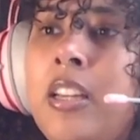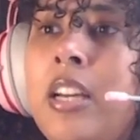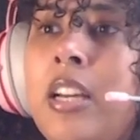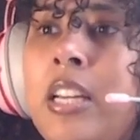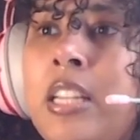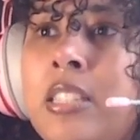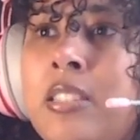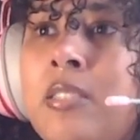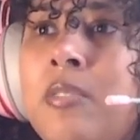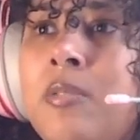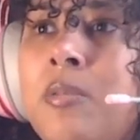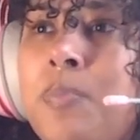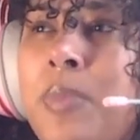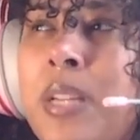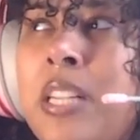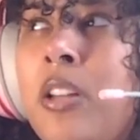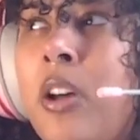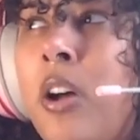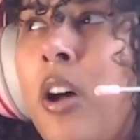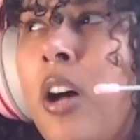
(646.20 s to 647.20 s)
It's
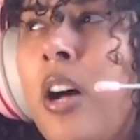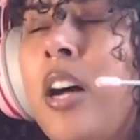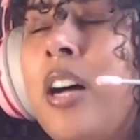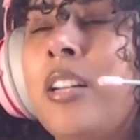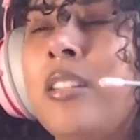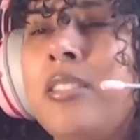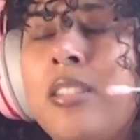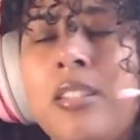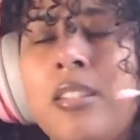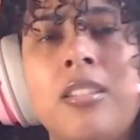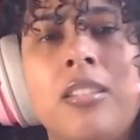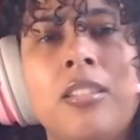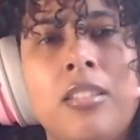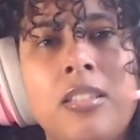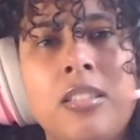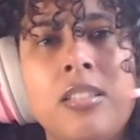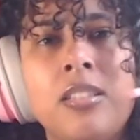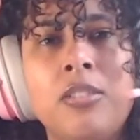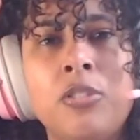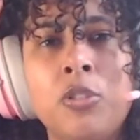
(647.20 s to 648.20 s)
been hard.
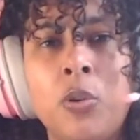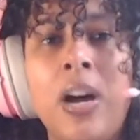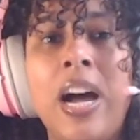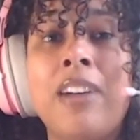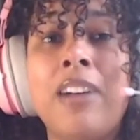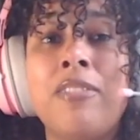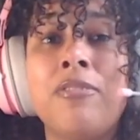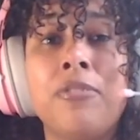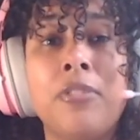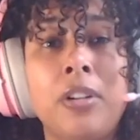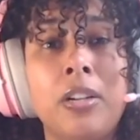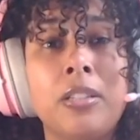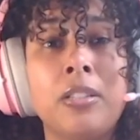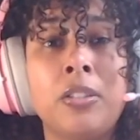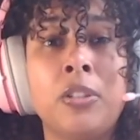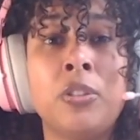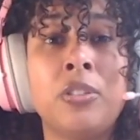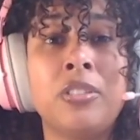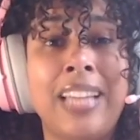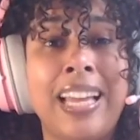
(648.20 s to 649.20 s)
You'll have
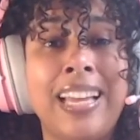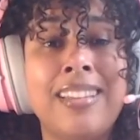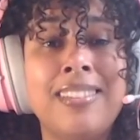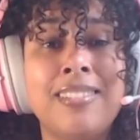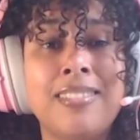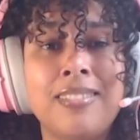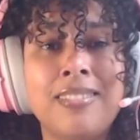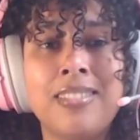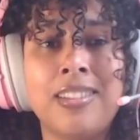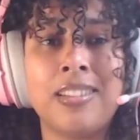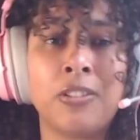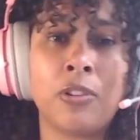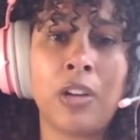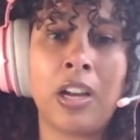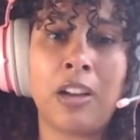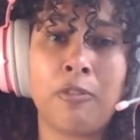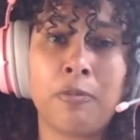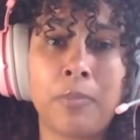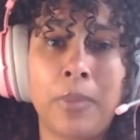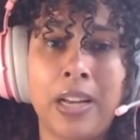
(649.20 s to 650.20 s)
good days, you'll
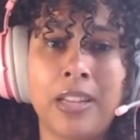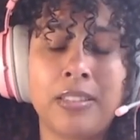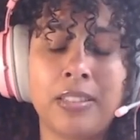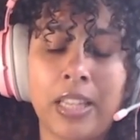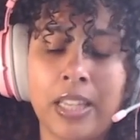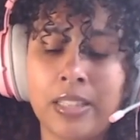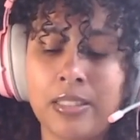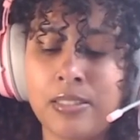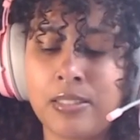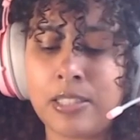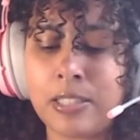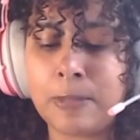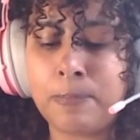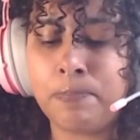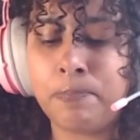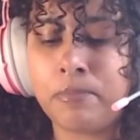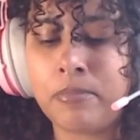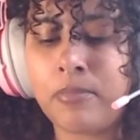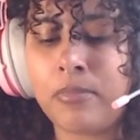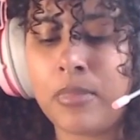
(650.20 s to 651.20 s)
have bad days.
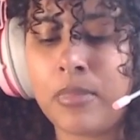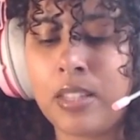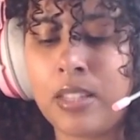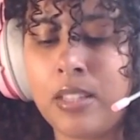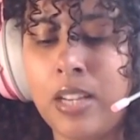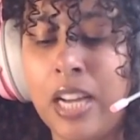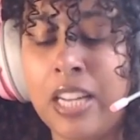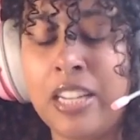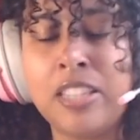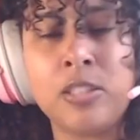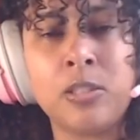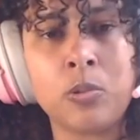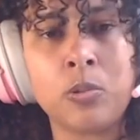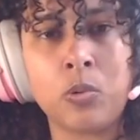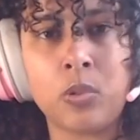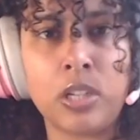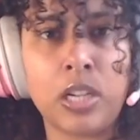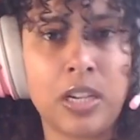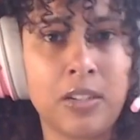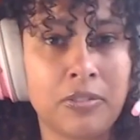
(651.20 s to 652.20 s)
And this is
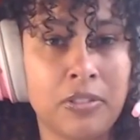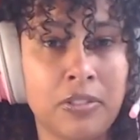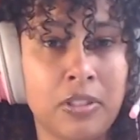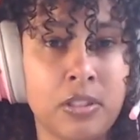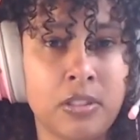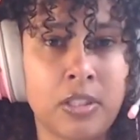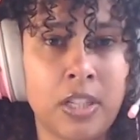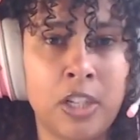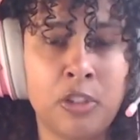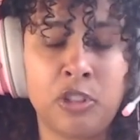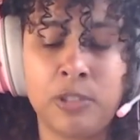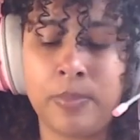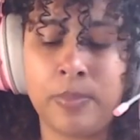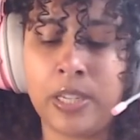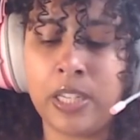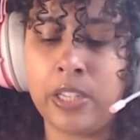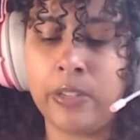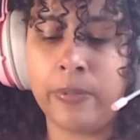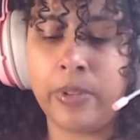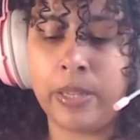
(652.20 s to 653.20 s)
all after the surgery,
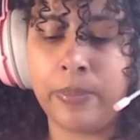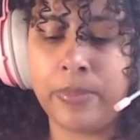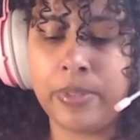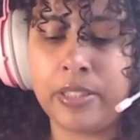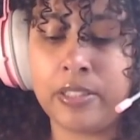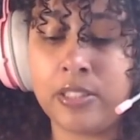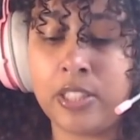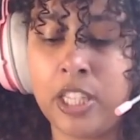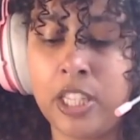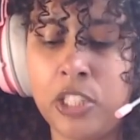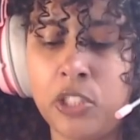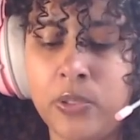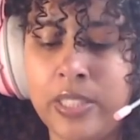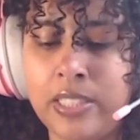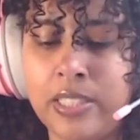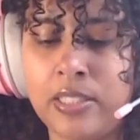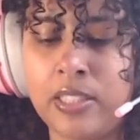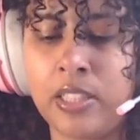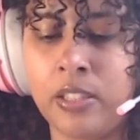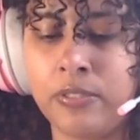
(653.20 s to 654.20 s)
by the way. But the surgery
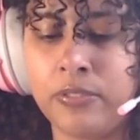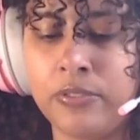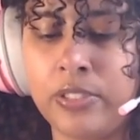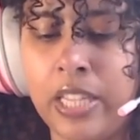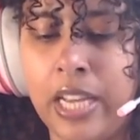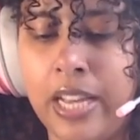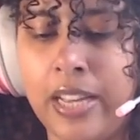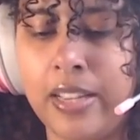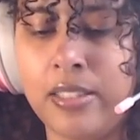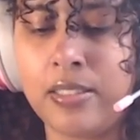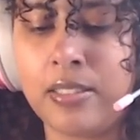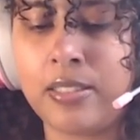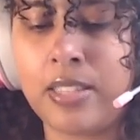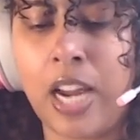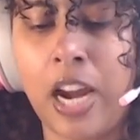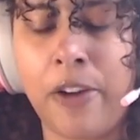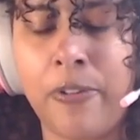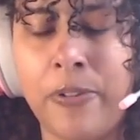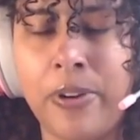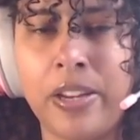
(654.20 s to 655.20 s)
itself, yeah, it's
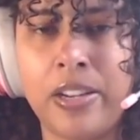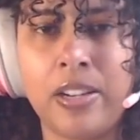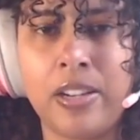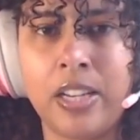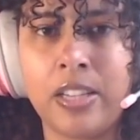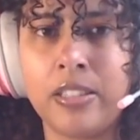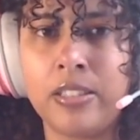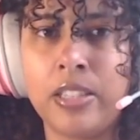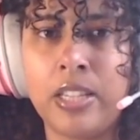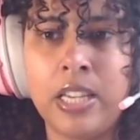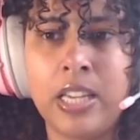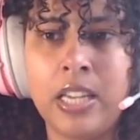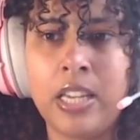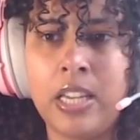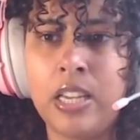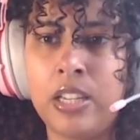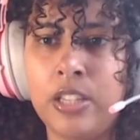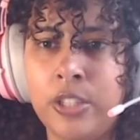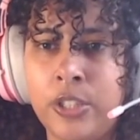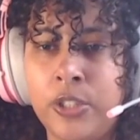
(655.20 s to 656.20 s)
scary. Like,
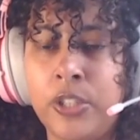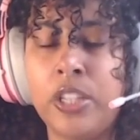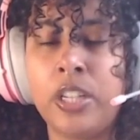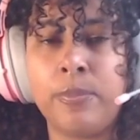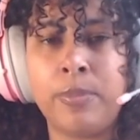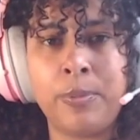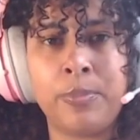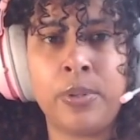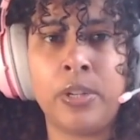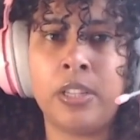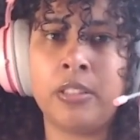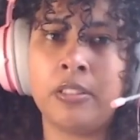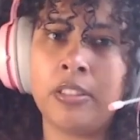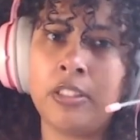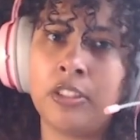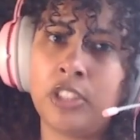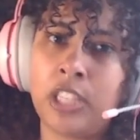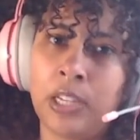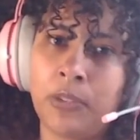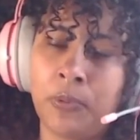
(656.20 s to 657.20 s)
you're going to be put under
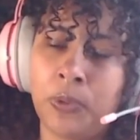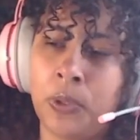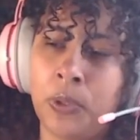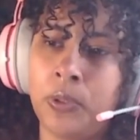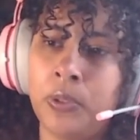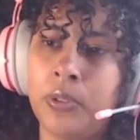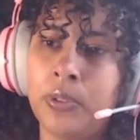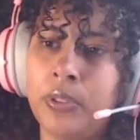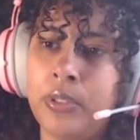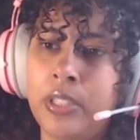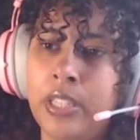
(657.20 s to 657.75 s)
general.